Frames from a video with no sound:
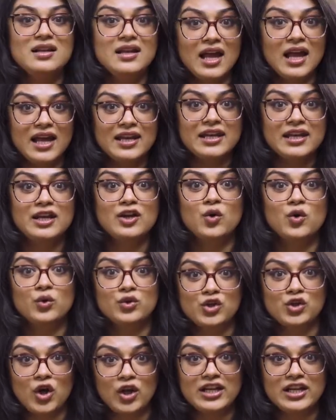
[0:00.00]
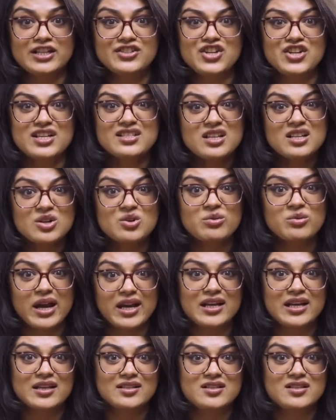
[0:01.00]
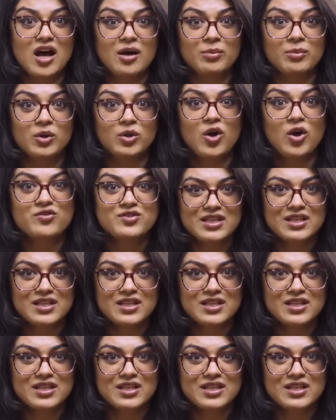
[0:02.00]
Learning or knowledge is a great example of